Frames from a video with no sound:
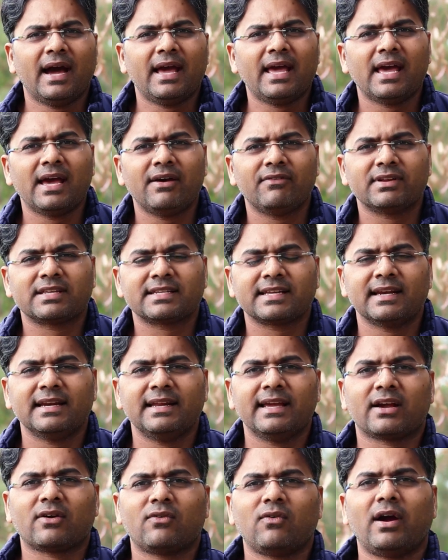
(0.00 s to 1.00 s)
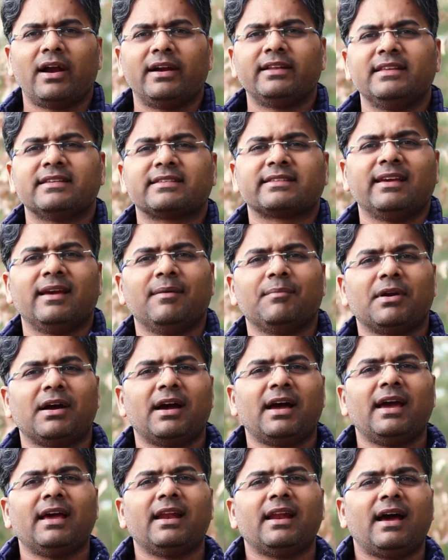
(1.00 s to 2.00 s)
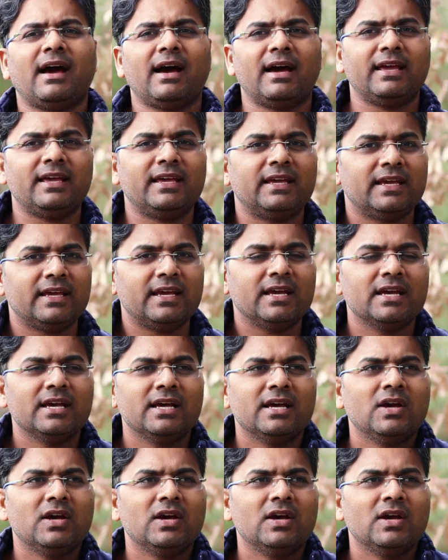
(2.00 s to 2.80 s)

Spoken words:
I have recently acquired this camera and I